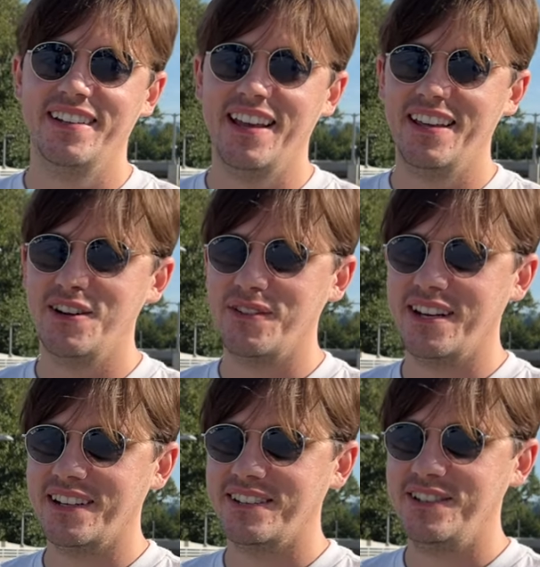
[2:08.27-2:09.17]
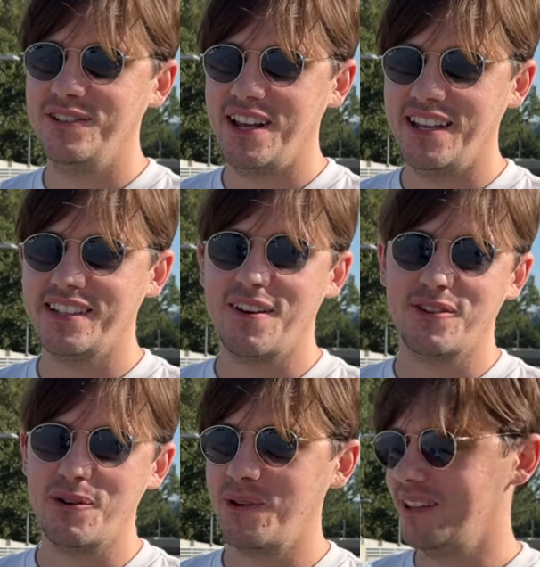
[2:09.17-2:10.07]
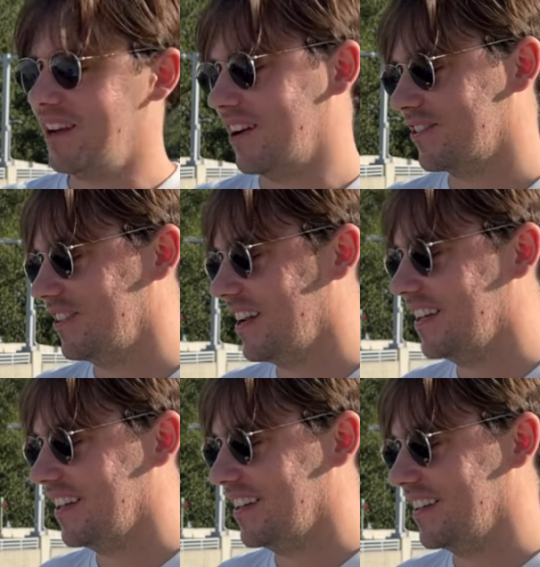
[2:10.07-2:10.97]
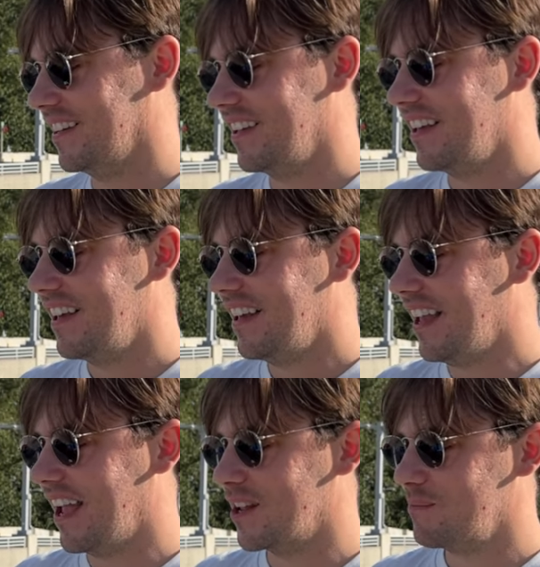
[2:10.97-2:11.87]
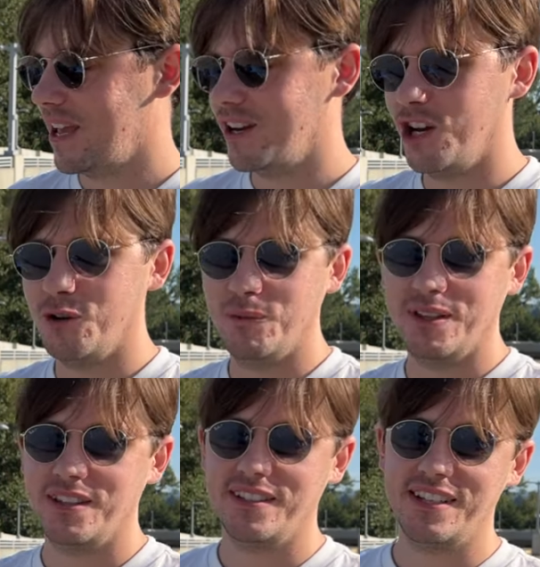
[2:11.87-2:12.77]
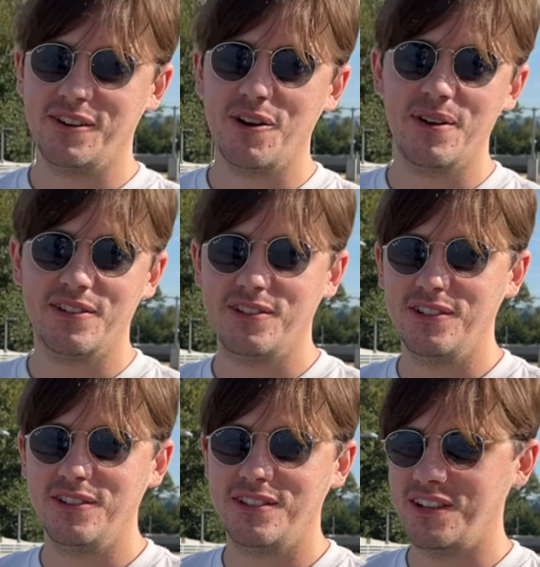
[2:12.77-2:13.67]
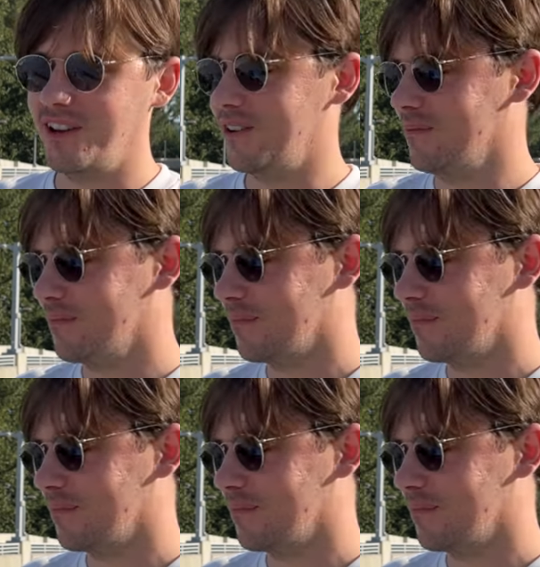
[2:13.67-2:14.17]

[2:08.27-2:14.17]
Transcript: And over the next two days after I won the auction, I did, and made it home with zero issues. So